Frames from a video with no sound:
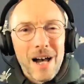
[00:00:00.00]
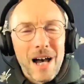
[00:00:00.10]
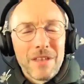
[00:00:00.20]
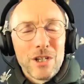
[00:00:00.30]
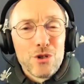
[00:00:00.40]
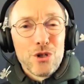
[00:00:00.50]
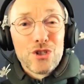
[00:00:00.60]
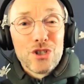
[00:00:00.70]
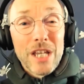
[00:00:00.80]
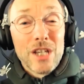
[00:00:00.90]
I think you should
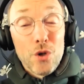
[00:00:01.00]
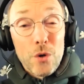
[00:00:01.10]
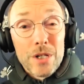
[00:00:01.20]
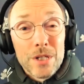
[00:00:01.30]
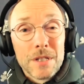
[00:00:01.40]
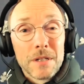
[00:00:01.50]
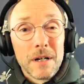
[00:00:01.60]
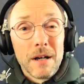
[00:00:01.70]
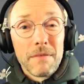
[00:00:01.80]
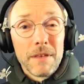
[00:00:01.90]
stay curious.
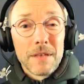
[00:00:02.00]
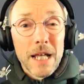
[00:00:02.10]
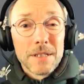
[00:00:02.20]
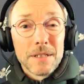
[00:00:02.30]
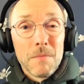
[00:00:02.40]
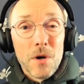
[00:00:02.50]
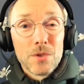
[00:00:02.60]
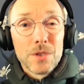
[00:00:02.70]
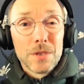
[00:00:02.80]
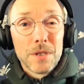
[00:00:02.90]
I think that's the
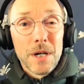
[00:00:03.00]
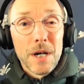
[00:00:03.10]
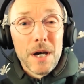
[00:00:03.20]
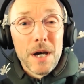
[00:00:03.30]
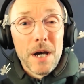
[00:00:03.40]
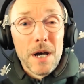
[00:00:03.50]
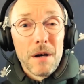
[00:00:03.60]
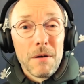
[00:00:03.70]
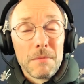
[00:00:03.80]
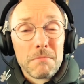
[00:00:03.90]
most
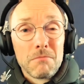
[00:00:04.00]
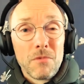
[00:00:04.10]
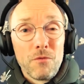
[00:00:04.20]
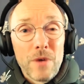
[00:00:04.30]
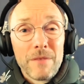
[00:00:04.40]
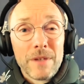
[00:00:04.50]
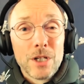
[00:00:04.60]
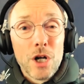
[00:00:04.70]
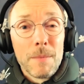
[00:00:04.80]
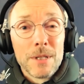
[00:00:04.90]

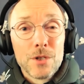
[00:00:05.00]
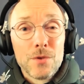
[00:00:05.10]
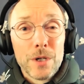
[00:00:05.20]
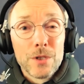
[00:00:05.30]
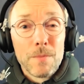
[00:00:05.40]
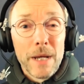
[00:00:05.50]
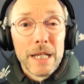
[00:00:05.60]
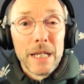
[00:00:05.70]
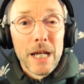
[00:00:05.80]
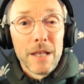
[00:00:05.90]
relevant comment to
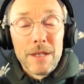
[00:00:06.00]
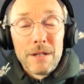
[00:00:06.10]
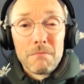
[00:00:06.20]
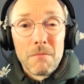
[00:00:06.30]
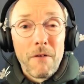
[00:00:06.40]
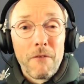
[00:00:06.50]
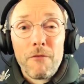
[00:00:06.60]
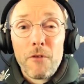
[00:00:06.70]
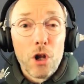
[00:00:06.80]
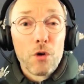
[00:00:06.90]
make here, and then
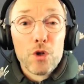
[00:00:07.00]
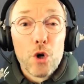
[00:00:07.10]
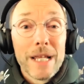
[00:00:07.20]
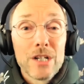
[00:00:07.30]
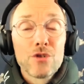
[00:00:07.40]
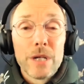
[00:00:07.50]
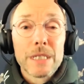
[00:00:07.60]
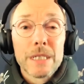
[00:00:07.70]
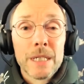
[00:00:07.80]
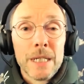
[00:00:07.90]
follow your
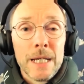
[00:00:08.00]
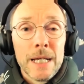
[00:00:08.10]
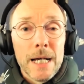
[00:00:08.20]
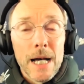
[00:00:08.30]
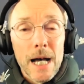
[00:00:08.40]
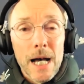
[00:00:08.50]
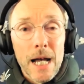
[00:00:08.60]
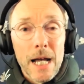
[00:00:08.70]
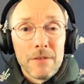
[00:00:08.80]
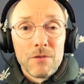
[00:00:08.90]
interest.
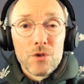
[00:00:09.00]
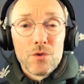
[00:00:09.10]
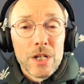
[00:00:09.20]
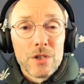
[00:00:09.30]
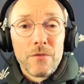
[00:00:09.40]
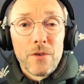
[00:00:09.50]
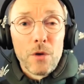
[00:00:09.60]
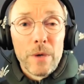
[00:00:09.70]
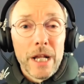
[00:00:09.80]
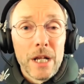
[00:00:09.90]
And if you're trying to
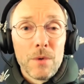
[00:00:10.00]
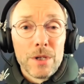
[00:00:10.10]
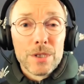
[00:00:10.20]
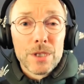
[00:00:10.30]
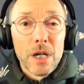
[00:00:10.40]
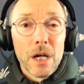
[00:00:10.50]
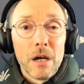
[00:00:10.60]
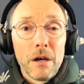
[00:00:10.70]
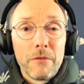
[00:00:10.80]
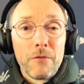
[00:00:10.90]
follow in anyone's
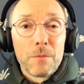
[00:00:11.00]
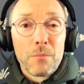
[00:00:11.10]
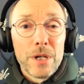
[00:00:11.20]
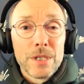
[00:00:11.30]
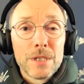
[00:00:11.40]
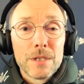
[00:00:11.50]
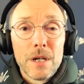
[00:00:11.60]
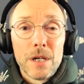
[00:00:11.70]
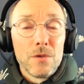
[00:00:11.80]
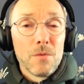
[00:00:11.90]
footprints,
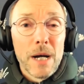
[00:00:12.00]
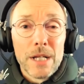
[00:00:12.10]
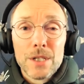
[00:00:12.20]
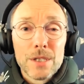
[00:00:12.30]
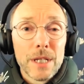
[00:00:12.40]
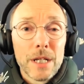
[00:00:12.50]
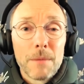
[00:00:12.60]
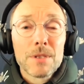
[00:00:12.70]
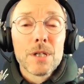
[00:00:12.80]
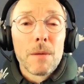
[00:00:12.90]
you might just end
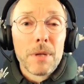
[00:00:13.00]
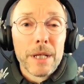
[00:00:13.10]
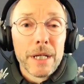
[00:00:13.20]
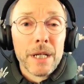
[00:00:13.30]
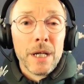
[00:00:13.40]
up stumbling.